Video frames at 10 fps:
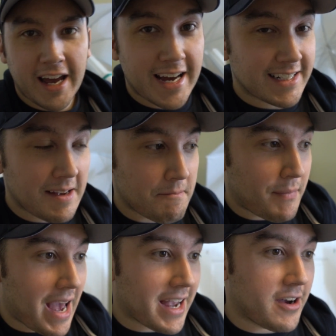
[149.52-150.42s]
guys, I'm
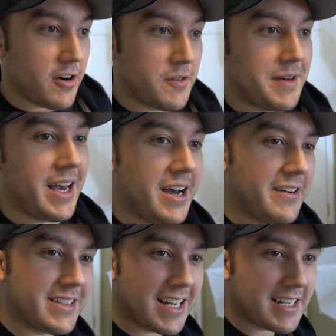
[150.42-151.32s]
back home
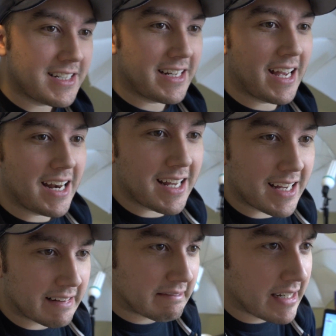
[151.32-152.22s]
now. It's actually
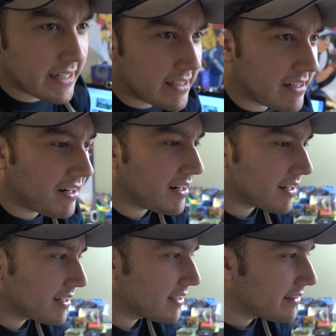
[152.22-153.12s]
kinda getting
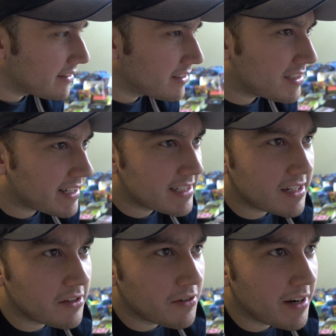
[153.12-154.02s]
dark. Looks like it's gonna